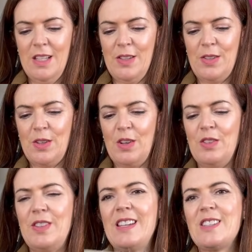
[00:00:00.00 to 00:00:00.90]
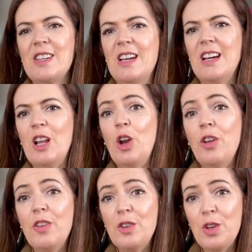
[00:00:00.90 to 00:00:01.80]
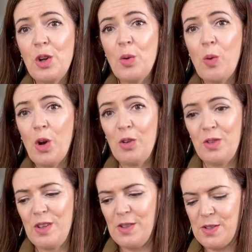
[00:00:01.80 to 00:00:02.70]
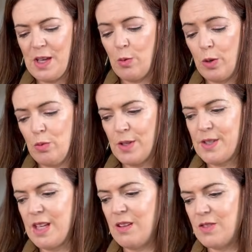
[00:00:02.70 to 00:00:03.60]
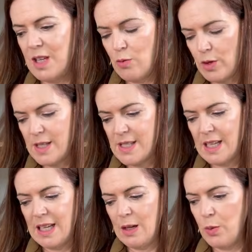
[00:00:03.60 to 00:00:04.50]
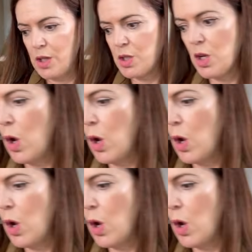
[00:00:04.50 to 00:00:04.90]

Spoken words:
So these are a lot of the new wovens that we received in recently, which